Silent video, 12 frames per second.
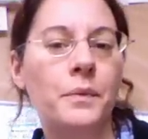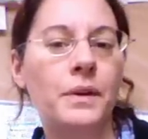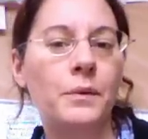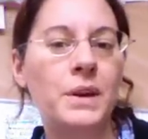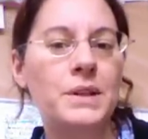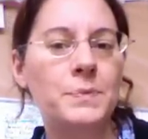
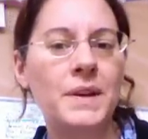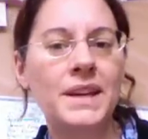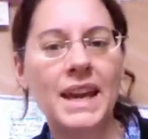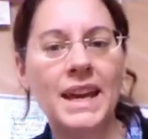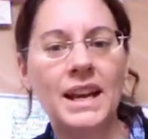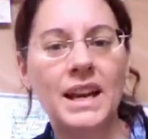we speak
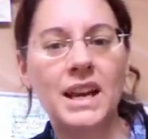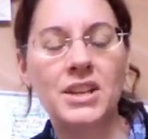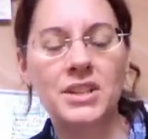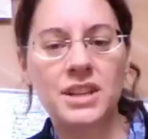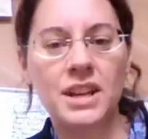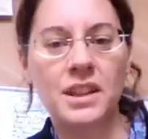
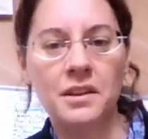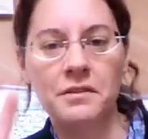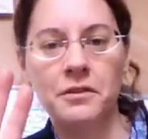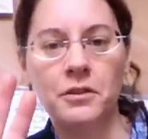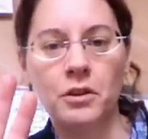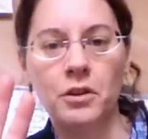English in the
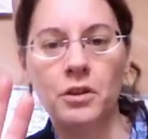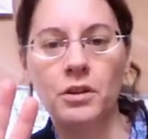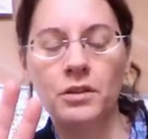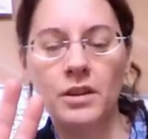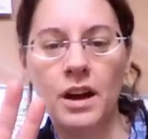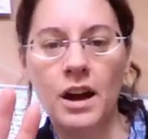four
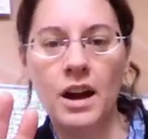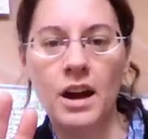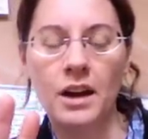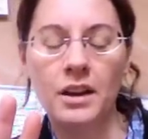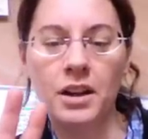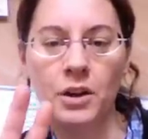
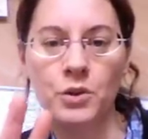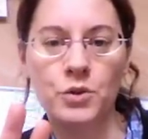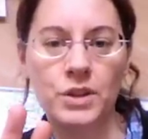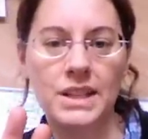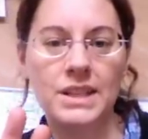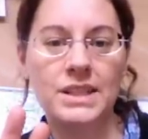
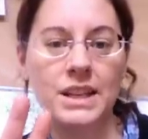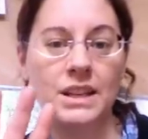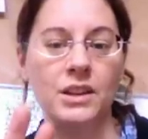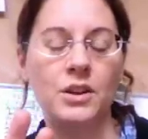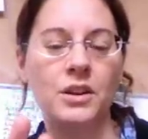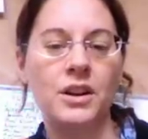countries in
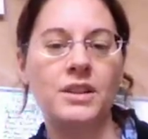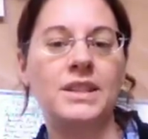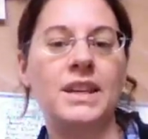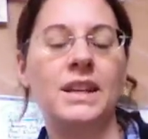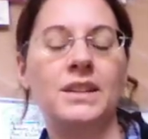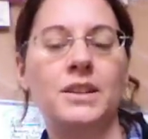the United
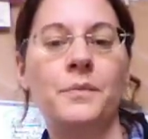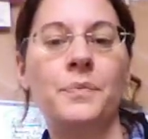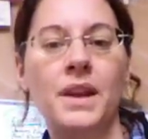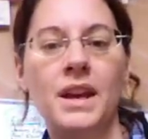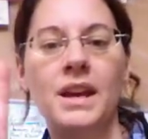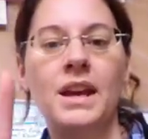Kingdom:
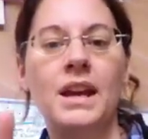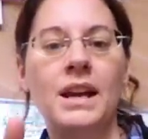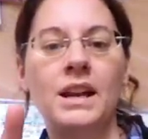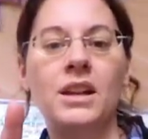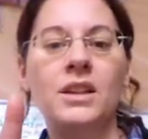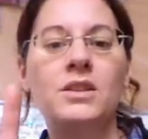
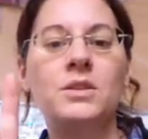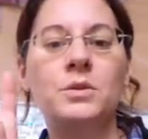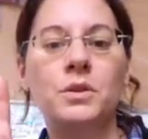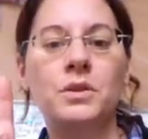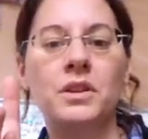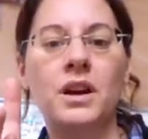England,
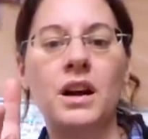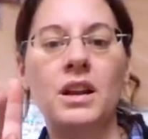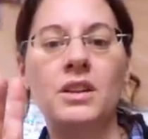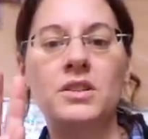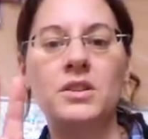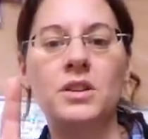Northern
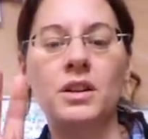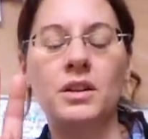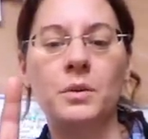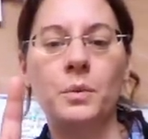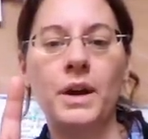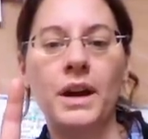Ireland, Scotland
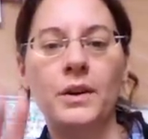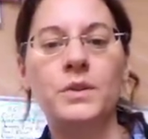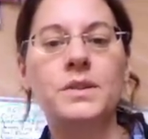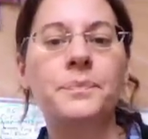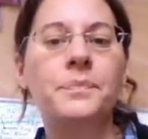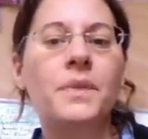and Wales.